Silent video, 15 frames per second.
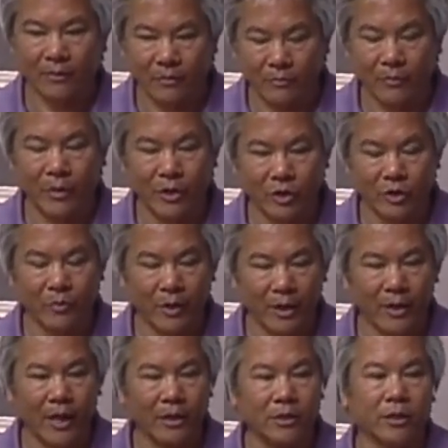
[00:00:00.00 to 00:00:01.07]
measured by
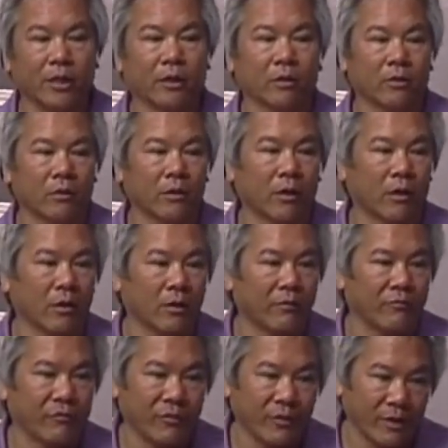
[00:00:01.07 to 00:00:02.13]
that scale are, are, are
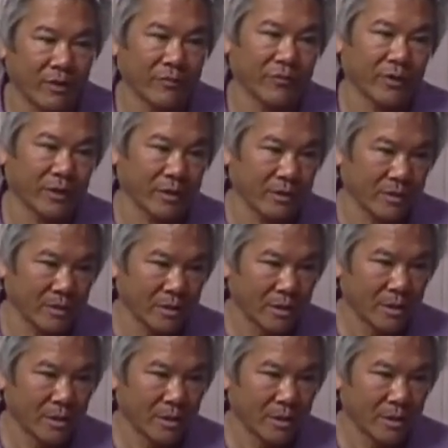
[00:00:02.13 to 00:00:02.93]
very, very good.